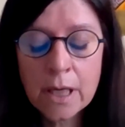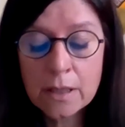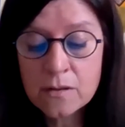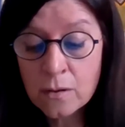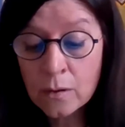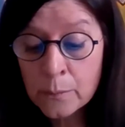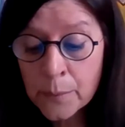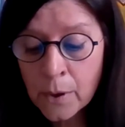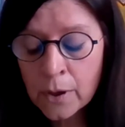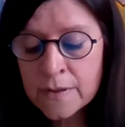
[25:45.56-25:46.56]
at a
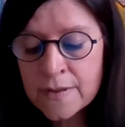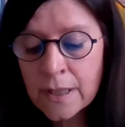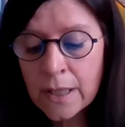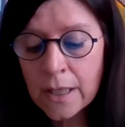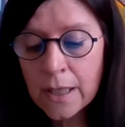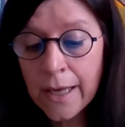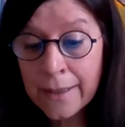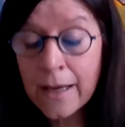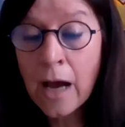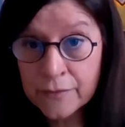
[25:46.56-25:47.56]
certain point,
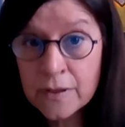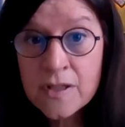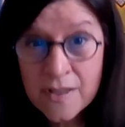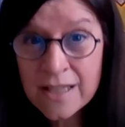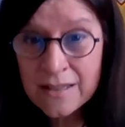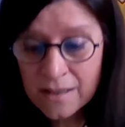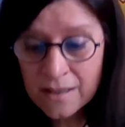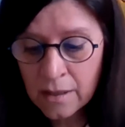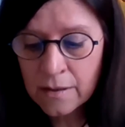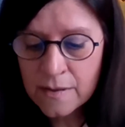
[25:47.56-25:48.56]
and after
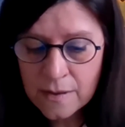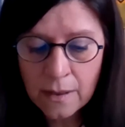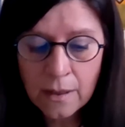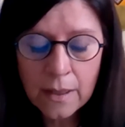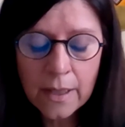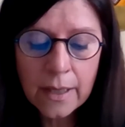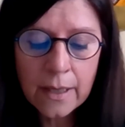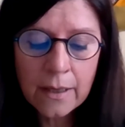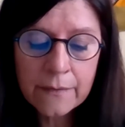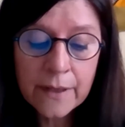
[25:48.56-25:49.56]
6 years,
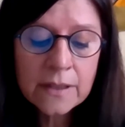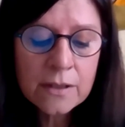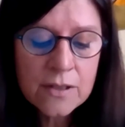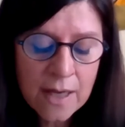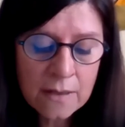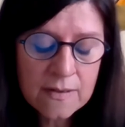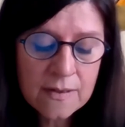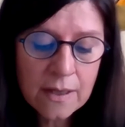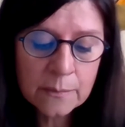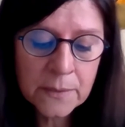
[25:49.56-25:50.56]
that their
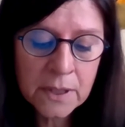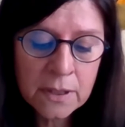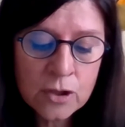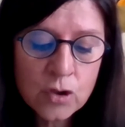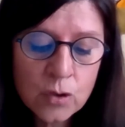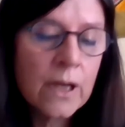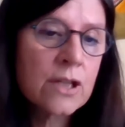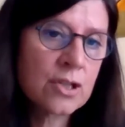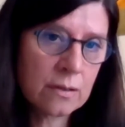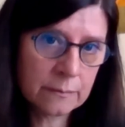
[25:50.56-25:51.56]
sons had been
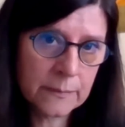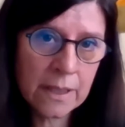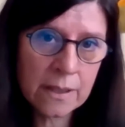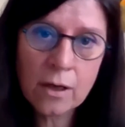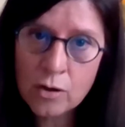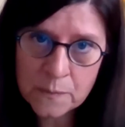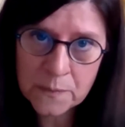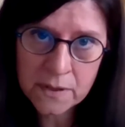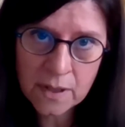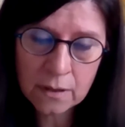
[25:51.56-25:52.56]
switched at the
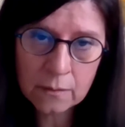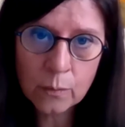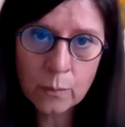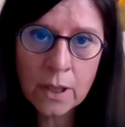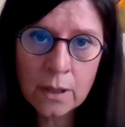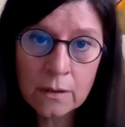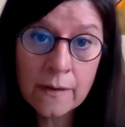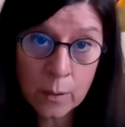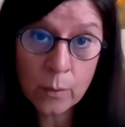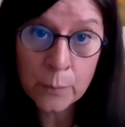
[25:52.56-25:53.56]
hospital where
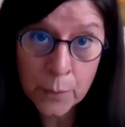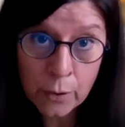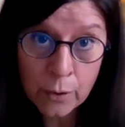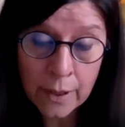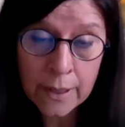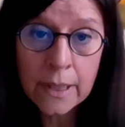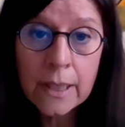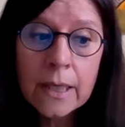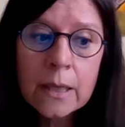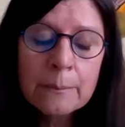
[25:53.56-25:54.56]
they were born
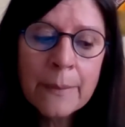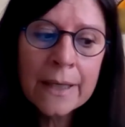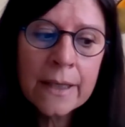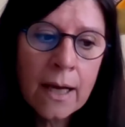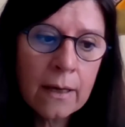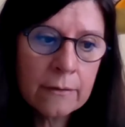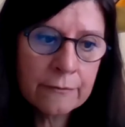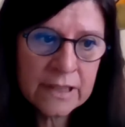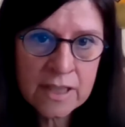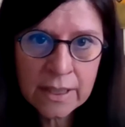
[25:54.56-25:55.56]
by a
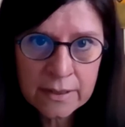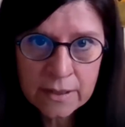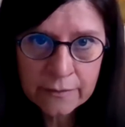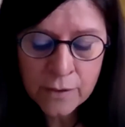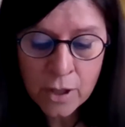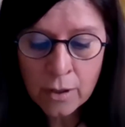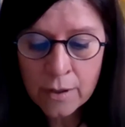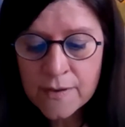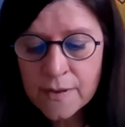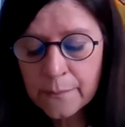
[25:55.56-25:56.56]
vindicative
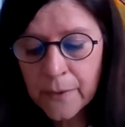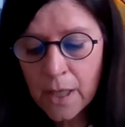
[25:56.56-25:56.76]
nurse.